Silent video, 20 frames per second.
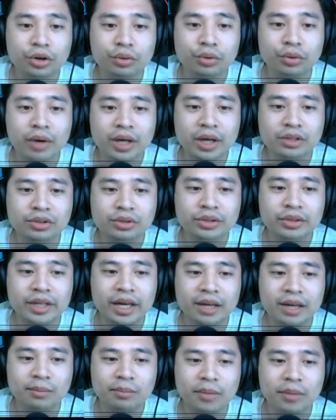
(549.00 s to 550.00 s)
way to
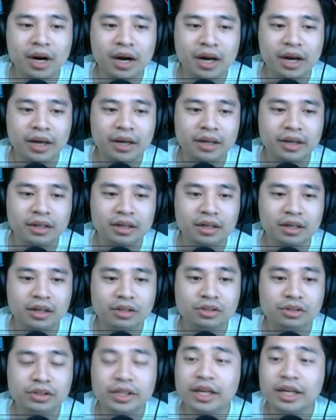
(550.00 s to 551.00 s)
get
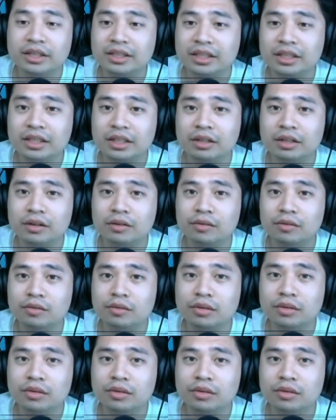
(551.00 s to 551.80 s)
the